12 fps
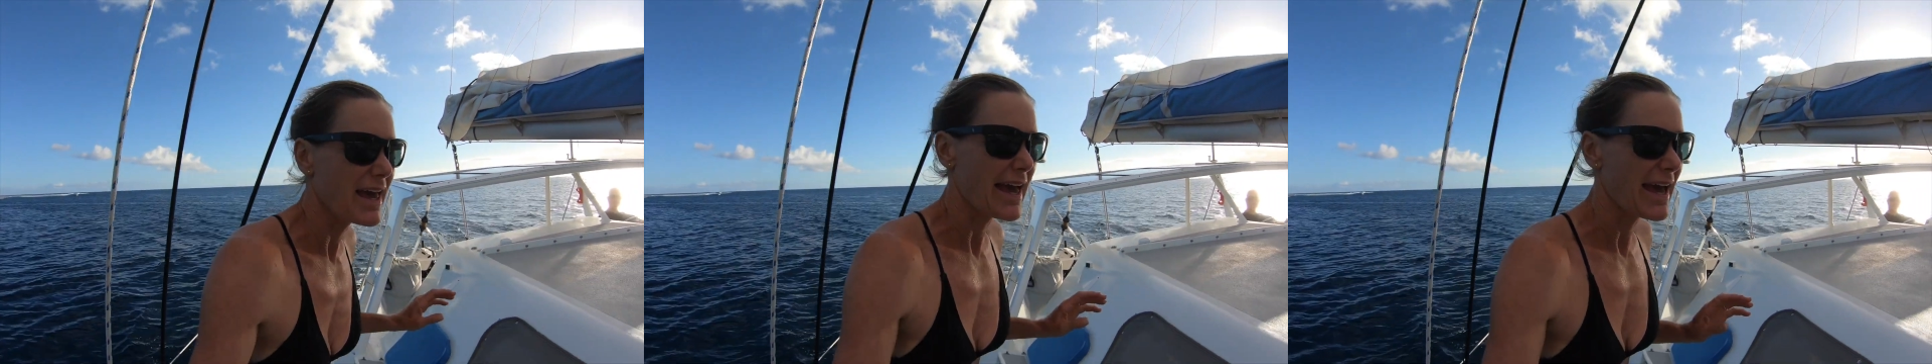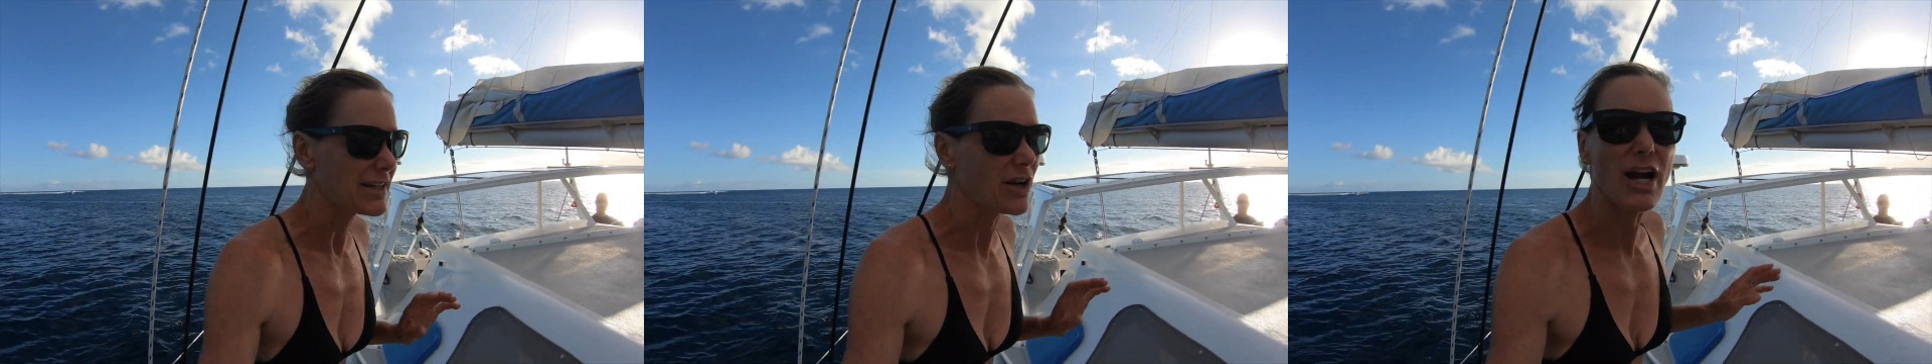
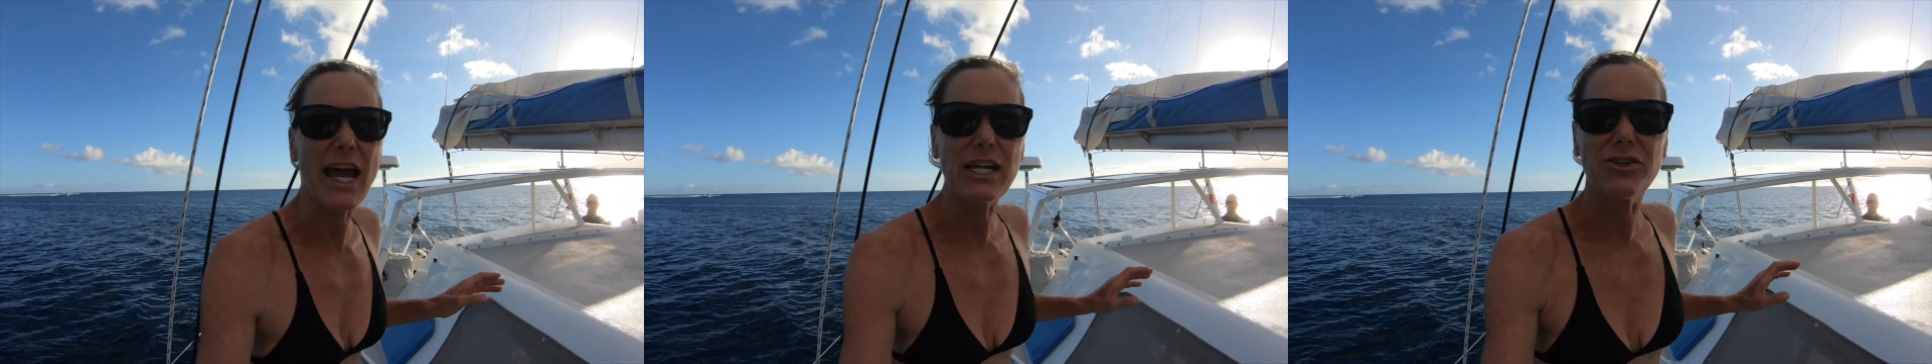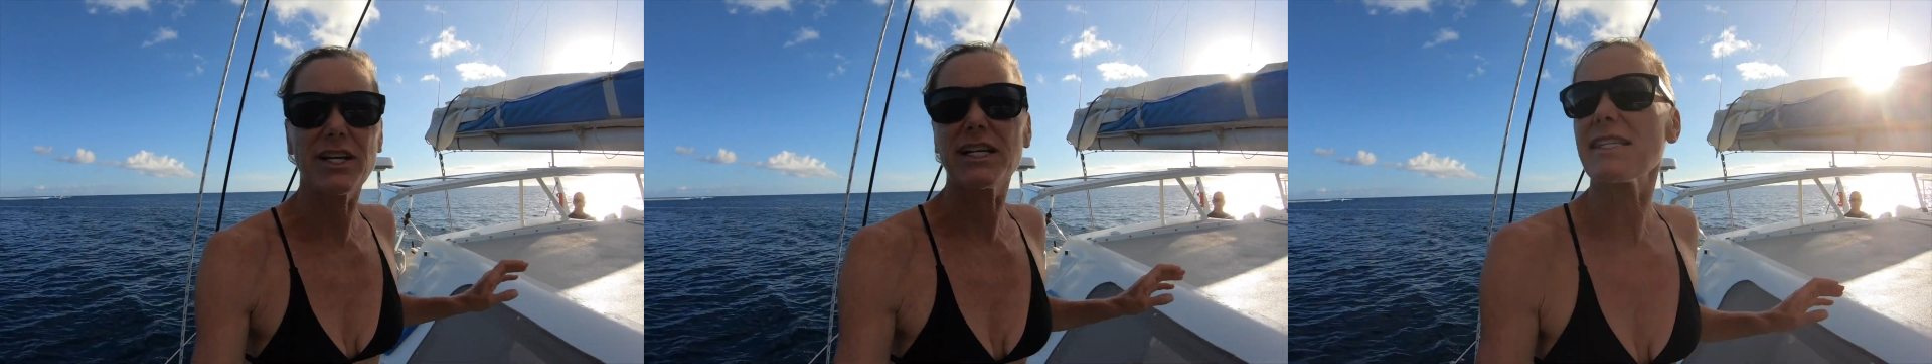and our
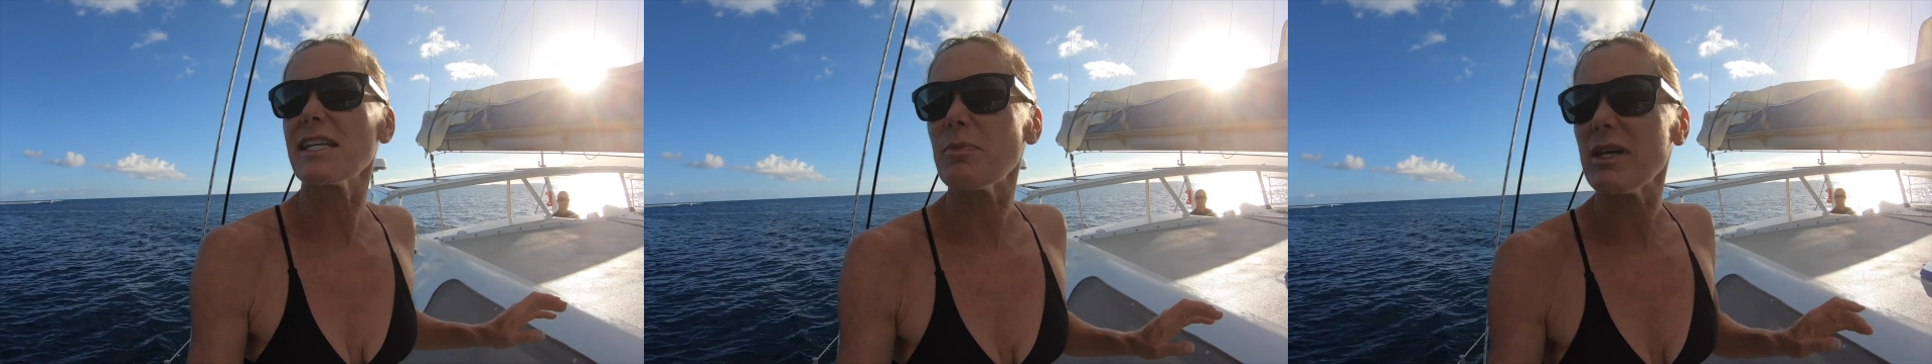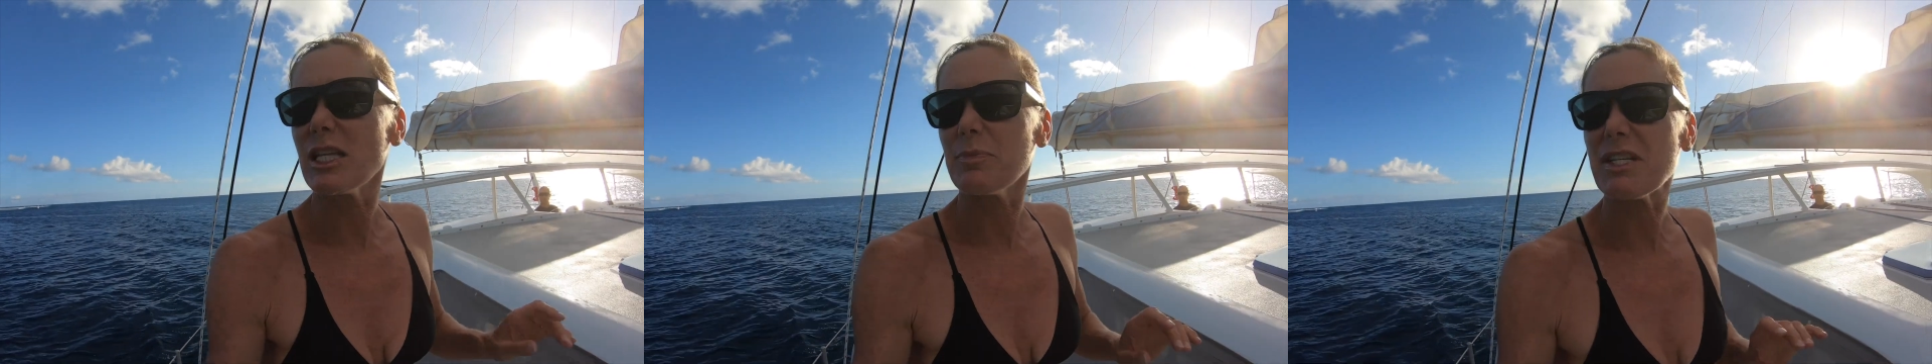anchoring is going to
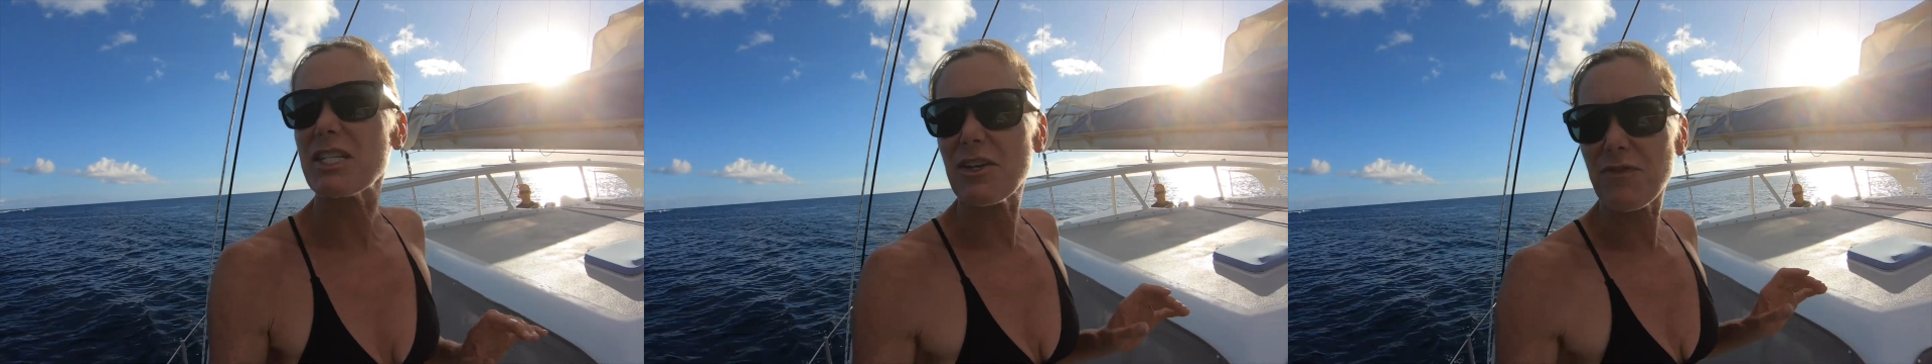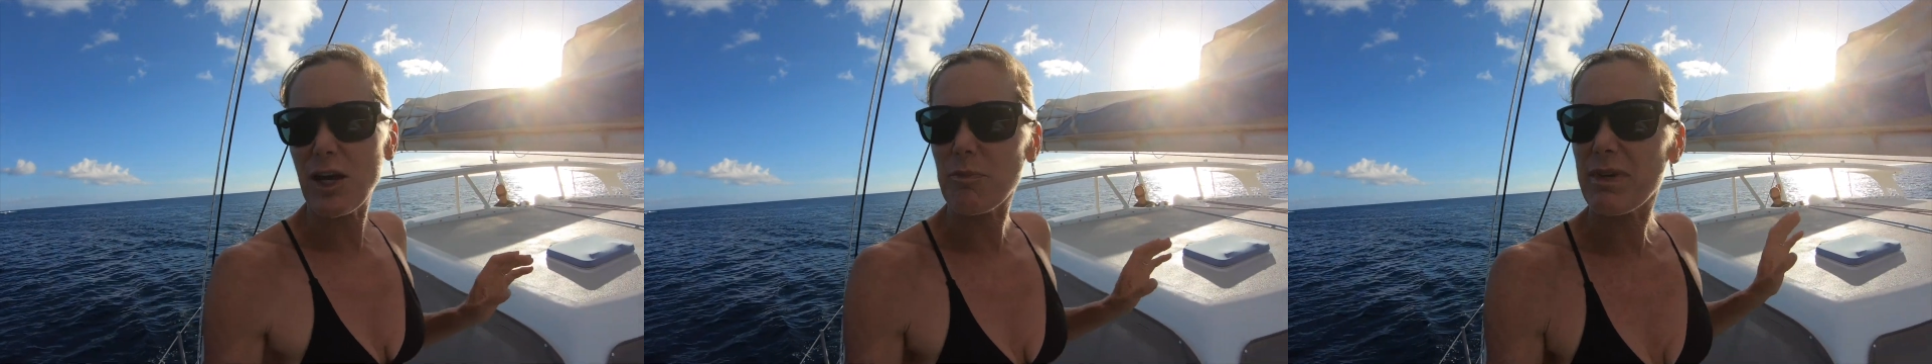be a little bit
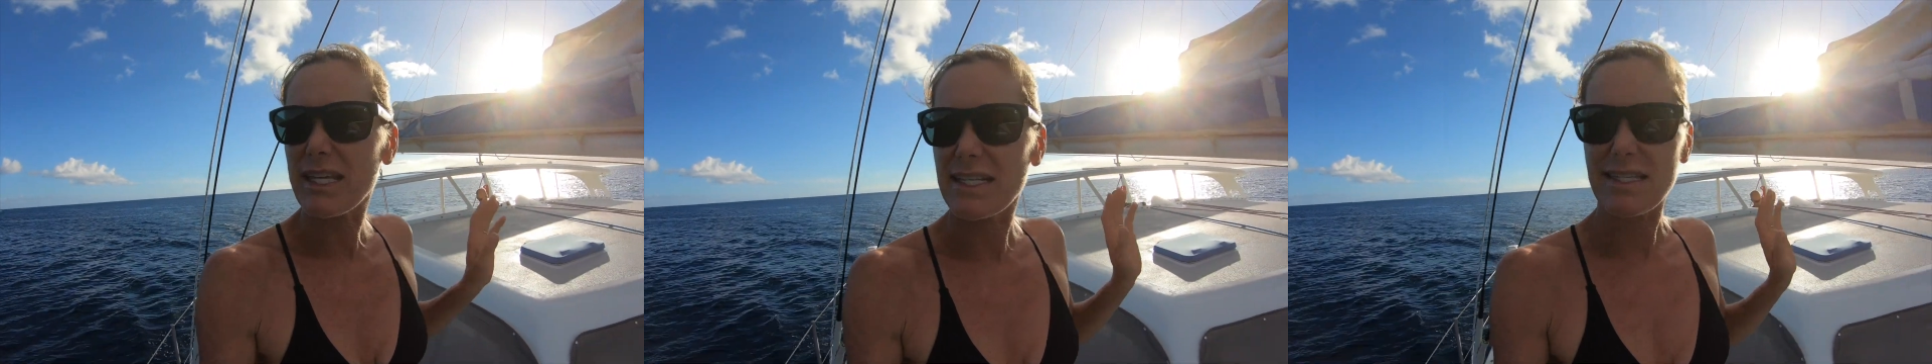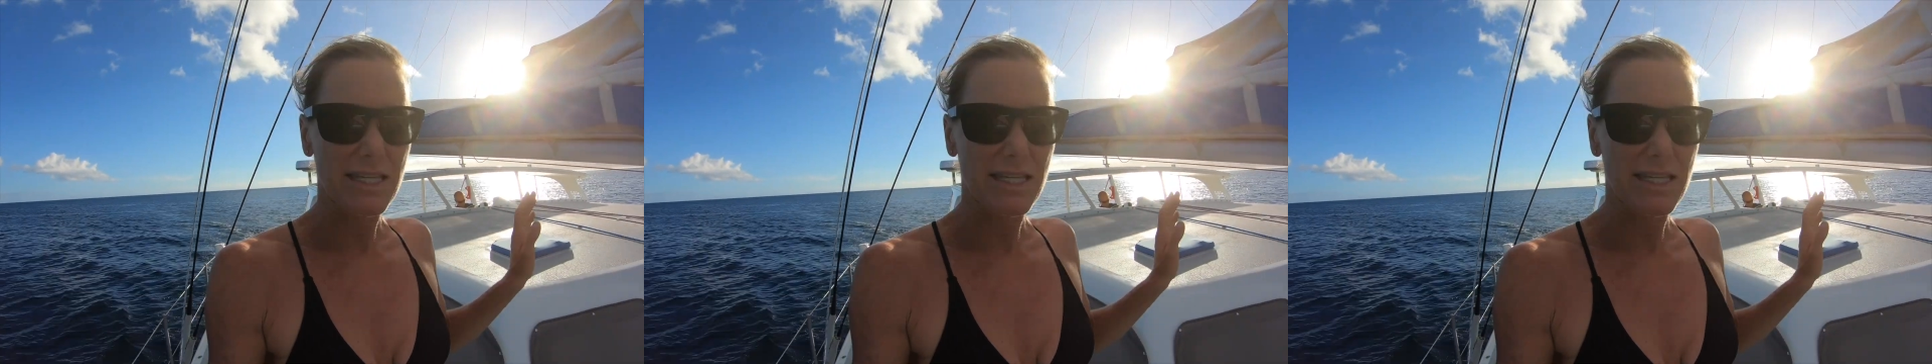different because